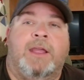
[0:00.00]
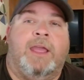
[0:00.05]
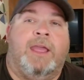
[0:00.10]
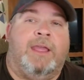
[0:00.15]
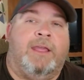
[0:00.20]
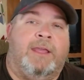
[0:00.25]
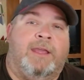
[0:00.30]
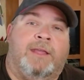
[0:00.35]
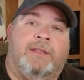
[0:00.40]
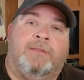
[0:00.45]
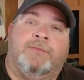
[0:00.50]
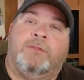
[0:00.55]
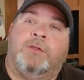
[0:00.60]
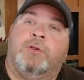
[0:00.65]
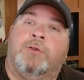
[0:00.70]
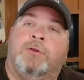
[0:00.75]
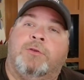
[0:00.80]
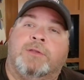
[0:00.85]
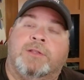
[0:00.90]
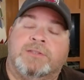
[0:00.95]
and
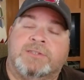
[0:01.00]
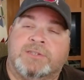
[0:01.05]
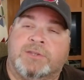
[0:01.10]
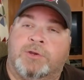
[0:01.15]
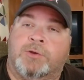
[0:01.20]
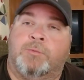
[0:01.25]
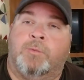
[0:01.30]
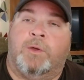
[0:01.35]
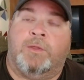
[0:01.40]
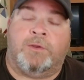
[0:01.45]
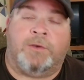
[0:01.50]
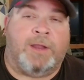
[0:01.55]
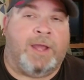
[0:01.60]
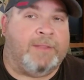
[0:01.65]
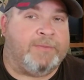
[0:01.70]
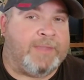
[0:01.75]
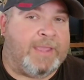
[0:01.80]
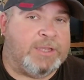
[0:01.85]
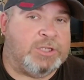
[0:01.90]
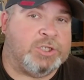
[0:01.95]
they're concerned whether or
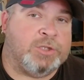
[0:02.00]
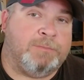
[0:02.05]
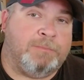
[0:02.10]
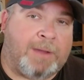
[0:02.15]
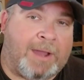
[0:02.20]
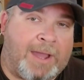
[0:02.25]
not they should